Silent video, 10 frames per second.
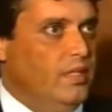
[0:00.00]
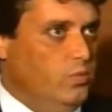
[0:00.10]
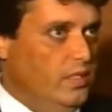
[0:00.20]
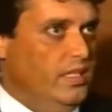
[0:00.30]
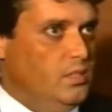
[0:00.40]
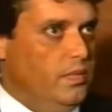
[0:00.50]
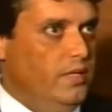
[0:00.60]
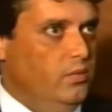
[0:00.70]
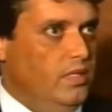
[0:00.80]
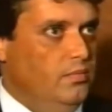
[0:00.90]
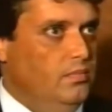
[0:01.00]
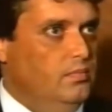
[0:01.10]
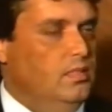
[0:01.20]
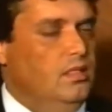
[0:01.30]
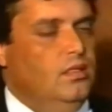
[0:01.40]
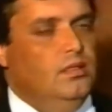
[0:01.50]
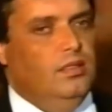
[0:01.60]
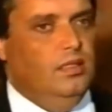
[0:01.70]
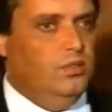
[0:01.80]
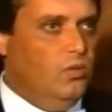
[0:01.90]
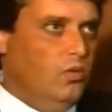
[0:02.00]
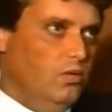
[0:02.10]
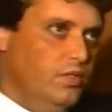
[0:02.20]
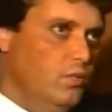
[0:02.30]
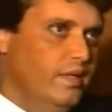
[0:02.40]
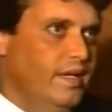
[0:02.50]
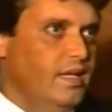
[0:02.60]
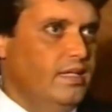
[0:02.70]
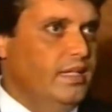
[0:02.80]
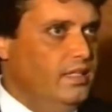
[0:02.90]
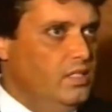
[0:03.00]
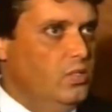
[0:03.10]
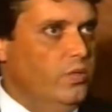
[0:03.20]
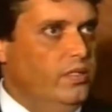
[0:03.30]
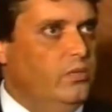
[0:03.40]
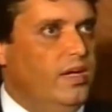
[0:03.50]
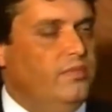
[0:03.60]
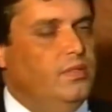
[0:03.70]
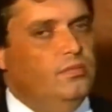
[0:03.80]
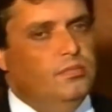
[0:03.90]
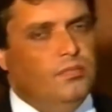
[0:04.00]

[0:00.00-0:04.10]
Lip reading: That's what they explained to him, the so-called human alien that he saw in the craft.